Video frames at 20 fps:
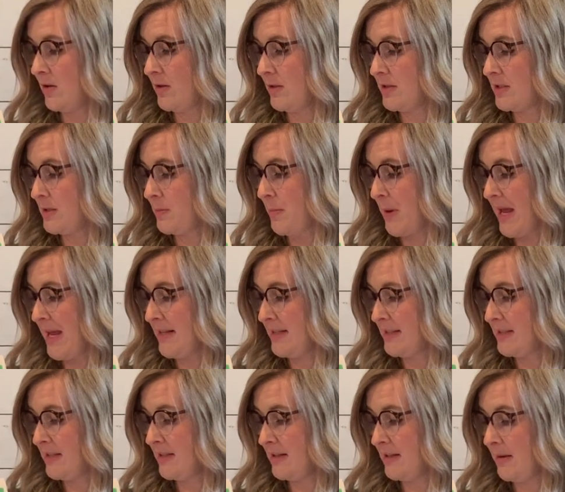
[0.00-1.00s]

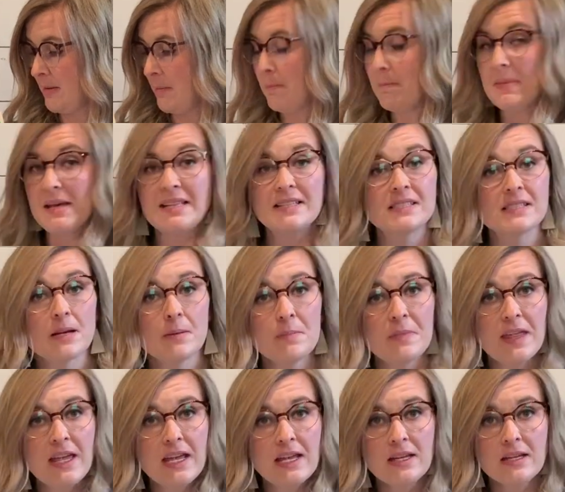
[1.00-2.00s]
space means
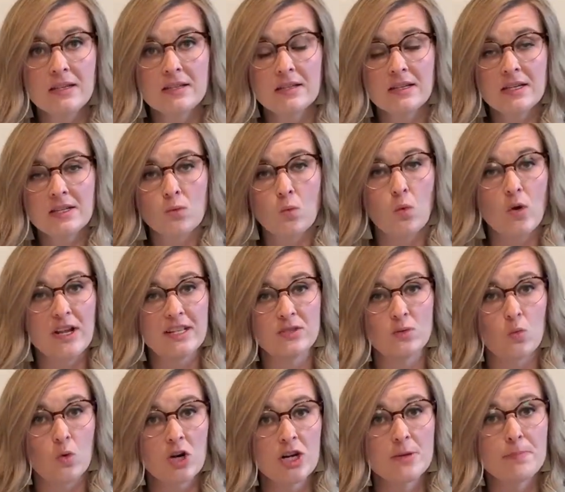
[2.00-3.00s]
something. It's a
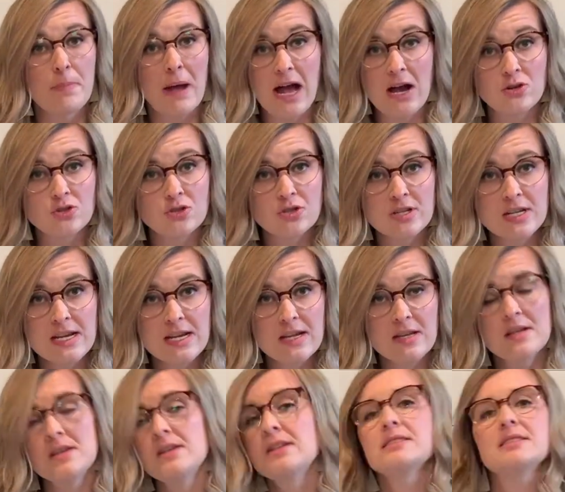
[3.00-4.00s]
word boundary.
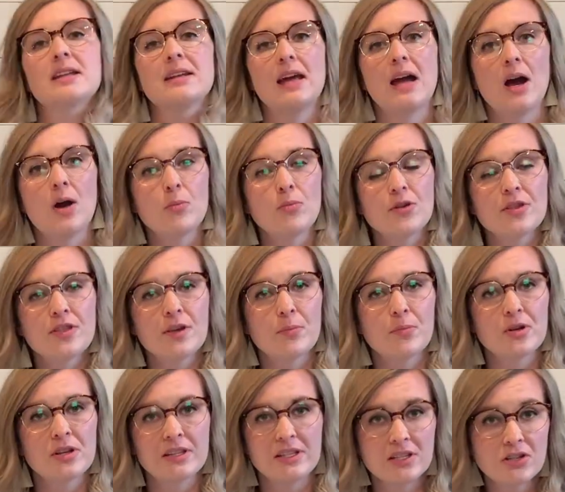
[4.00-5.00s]
It's going to help with the
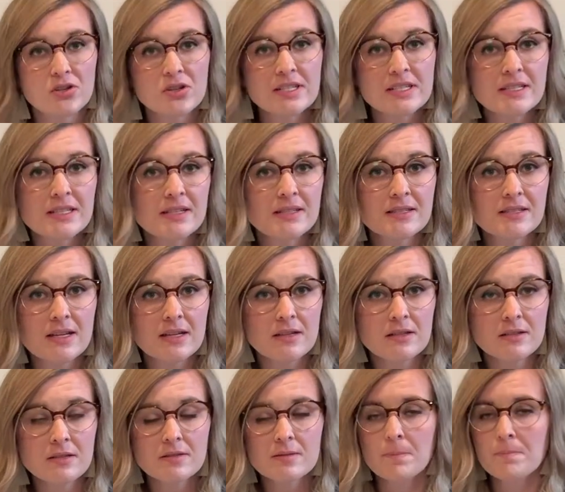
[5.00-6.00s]
pre-literacy
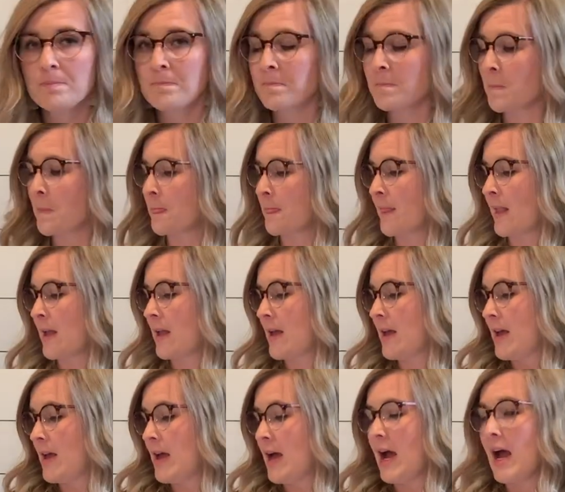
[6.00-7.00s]
skills.
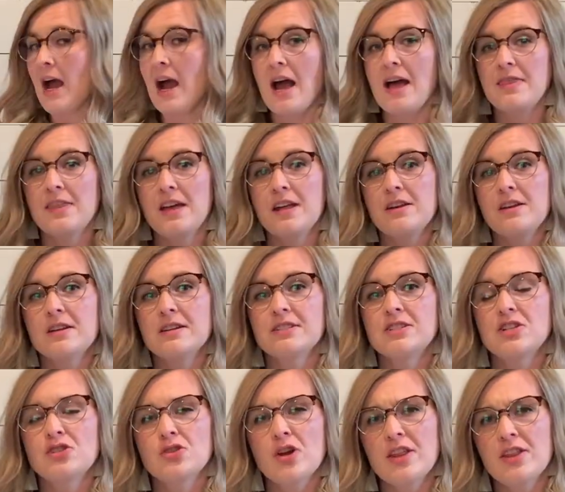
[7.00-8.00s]
And then to
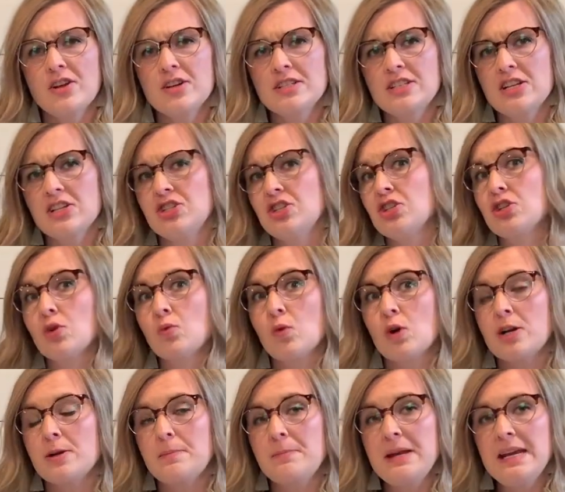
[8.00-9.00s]
draw their attention to
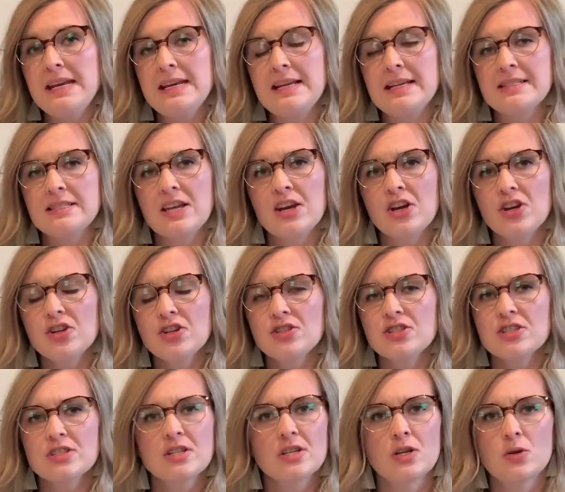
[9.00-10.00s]
word meanings, here you're
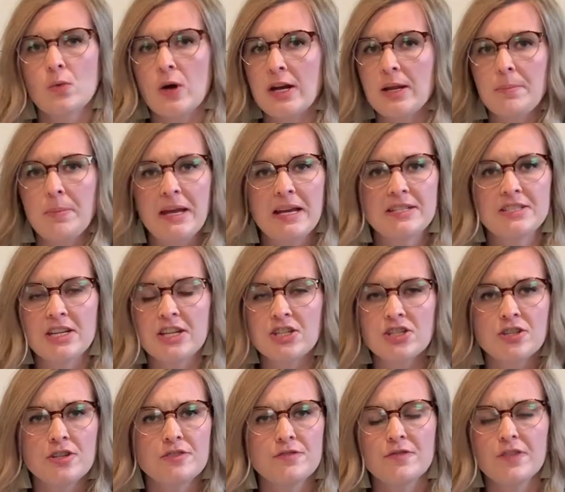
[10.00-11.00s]
just going to want to pay
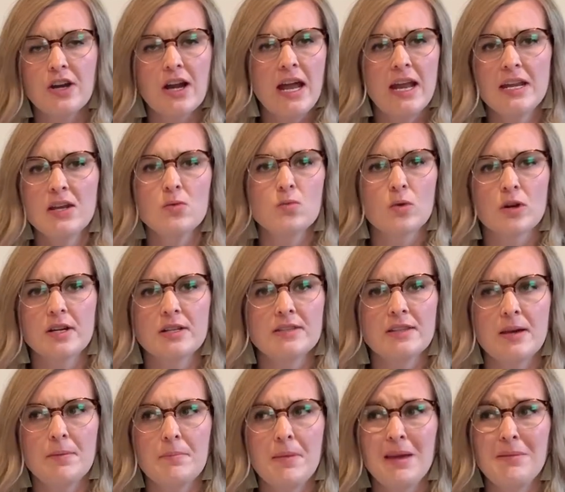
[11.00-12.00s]
attention for any word
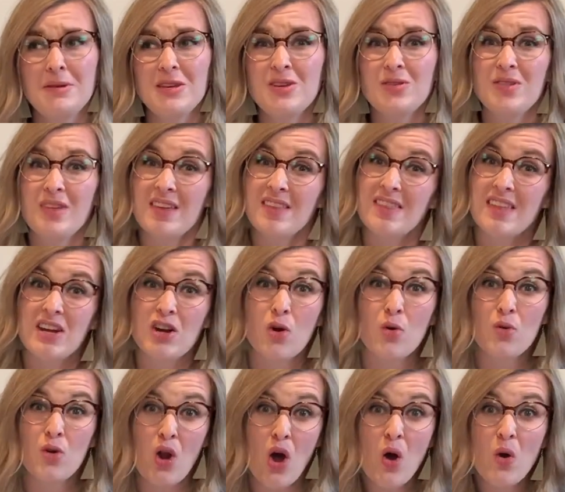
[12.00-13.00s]
that maybe you think they
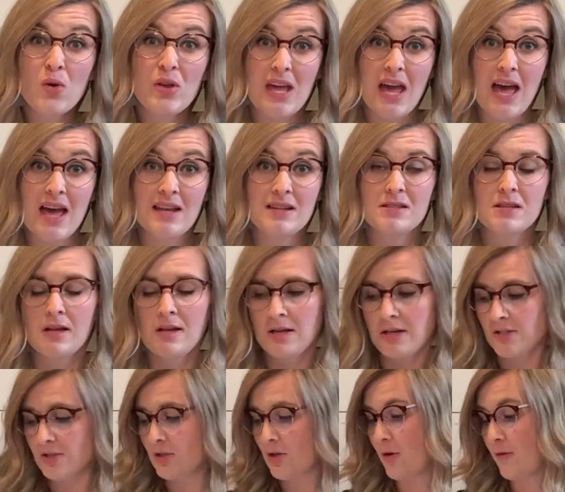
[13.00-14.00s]
don't know yet.
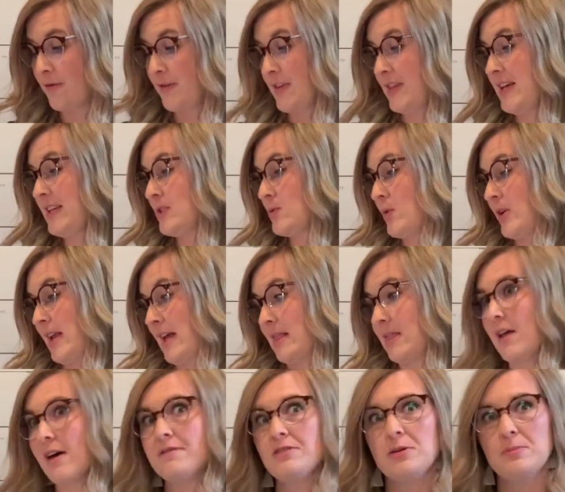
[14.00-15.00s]
So for this one, I
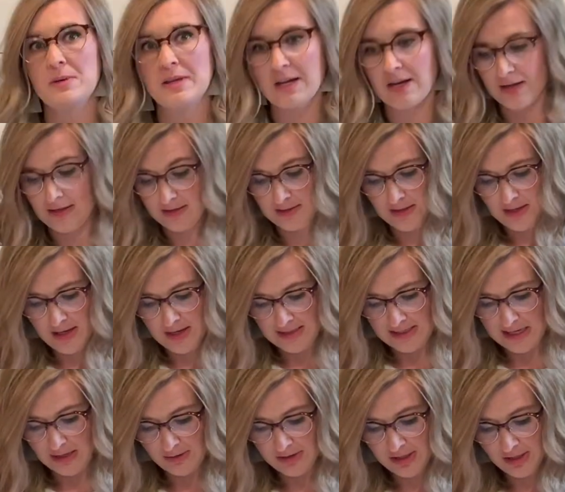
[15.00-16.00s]
love it because
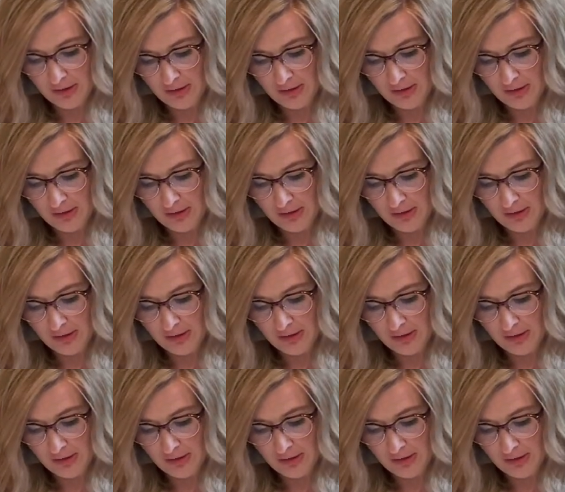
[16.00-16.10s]
down here